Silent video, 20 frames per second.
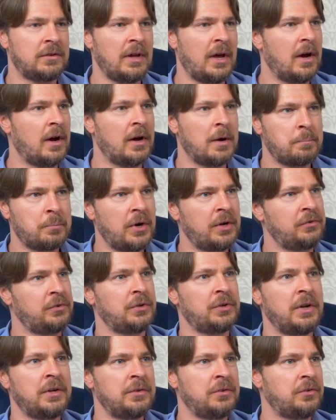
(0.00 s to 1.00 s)
there are
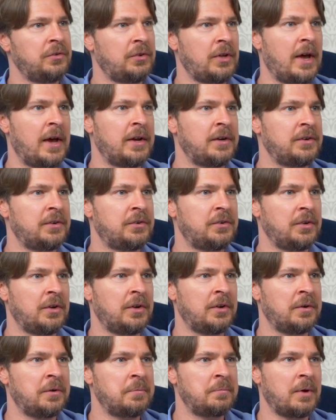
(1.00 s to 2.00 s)
precedents, and
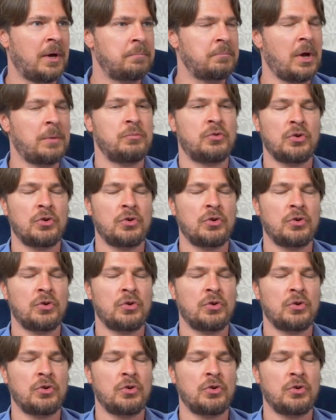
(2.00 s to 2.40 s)
I'm